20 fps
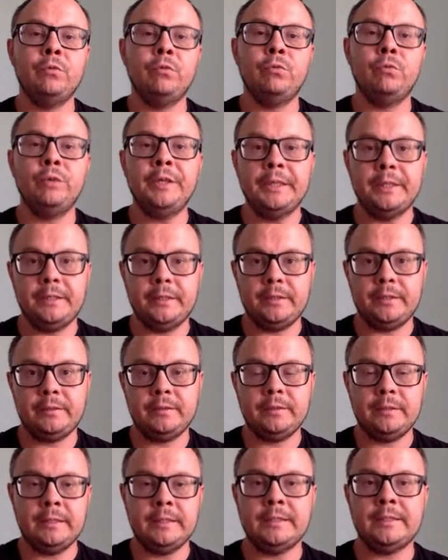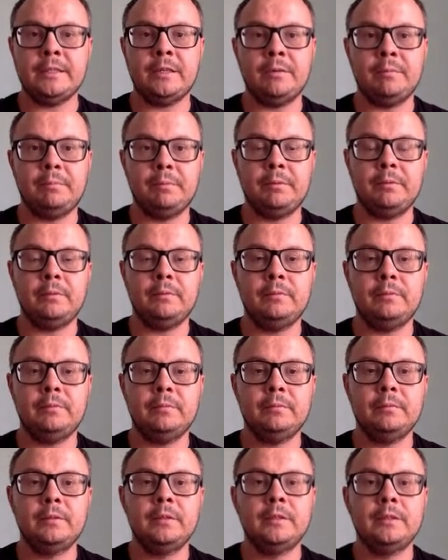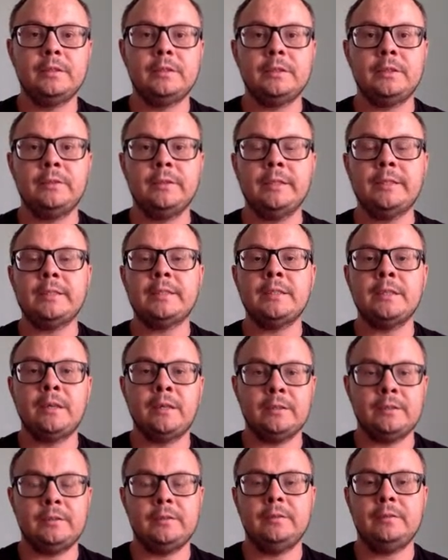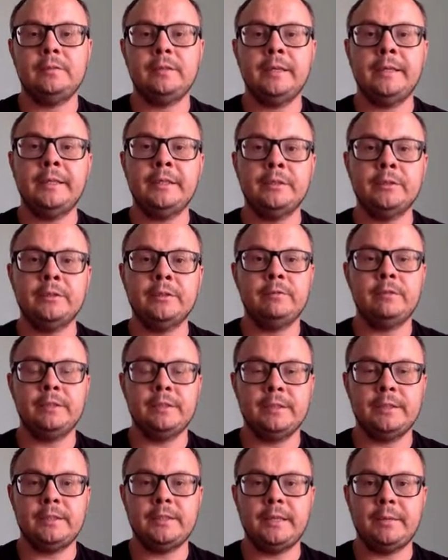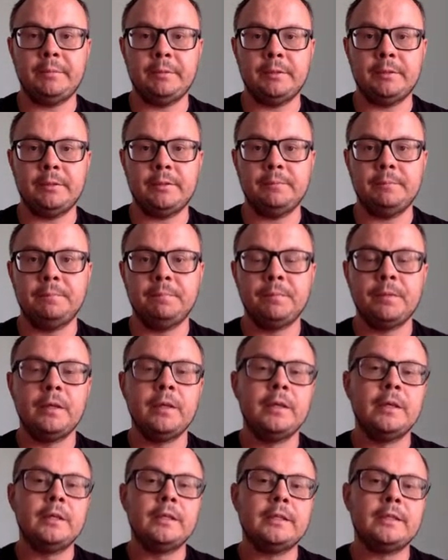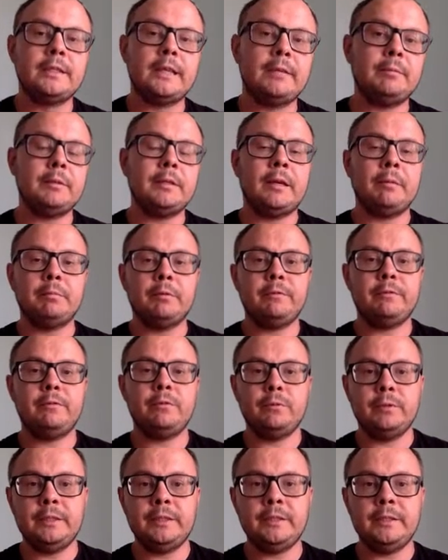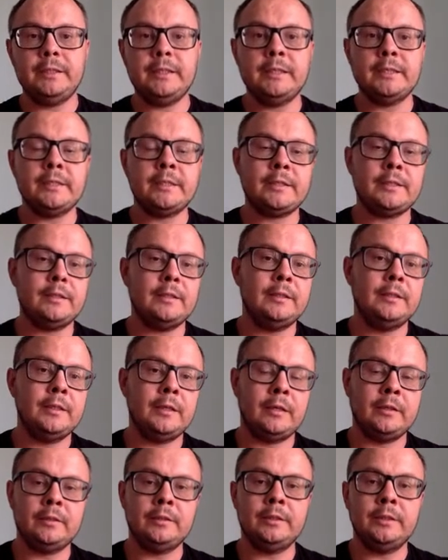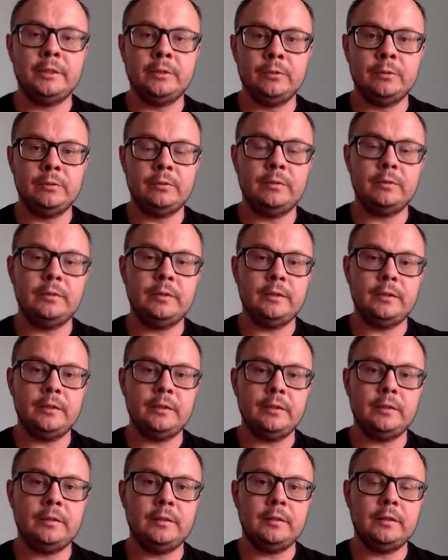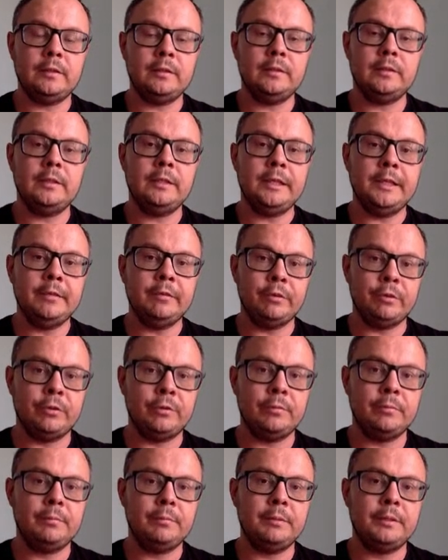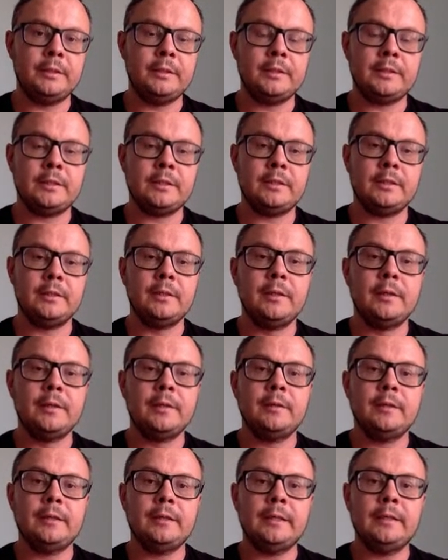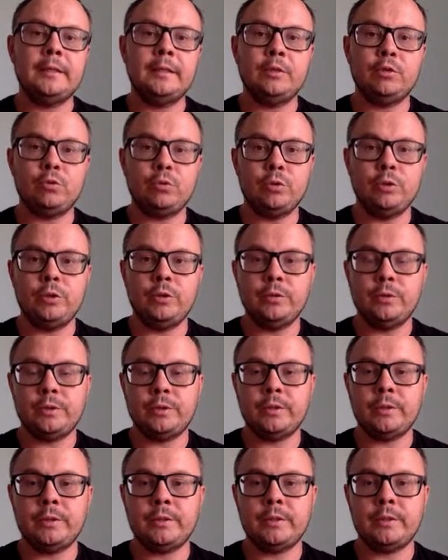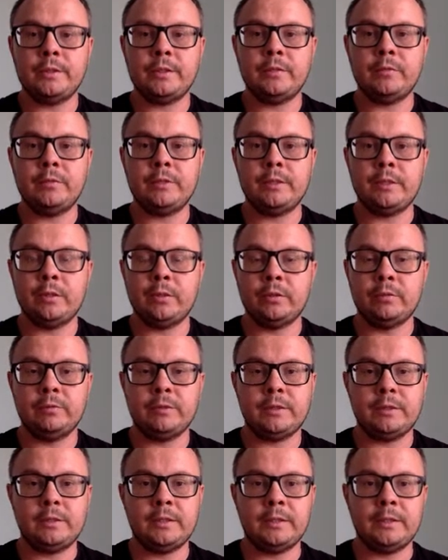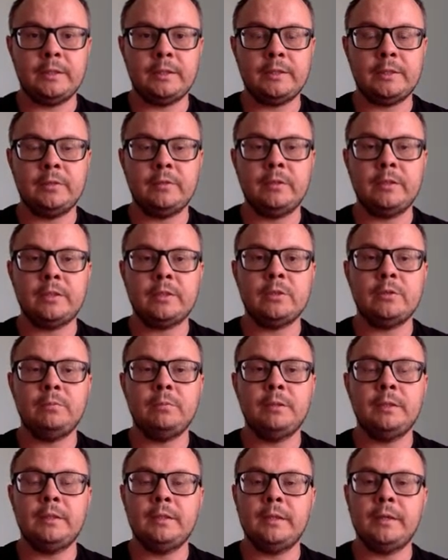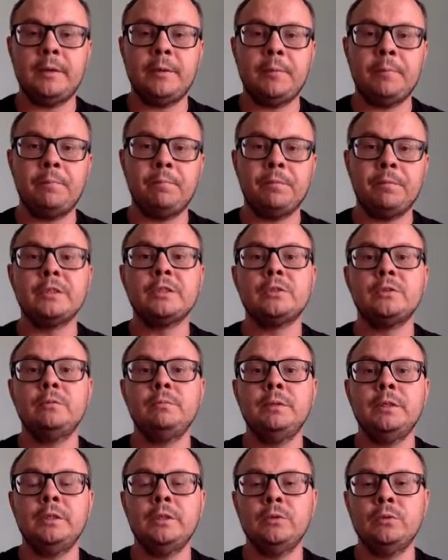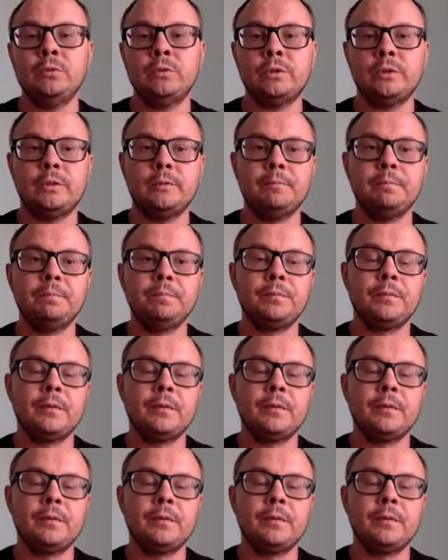weak example. So it's not a good thesis statement. Statement number 3 is not good either because it introduces a result of a study. So this could be used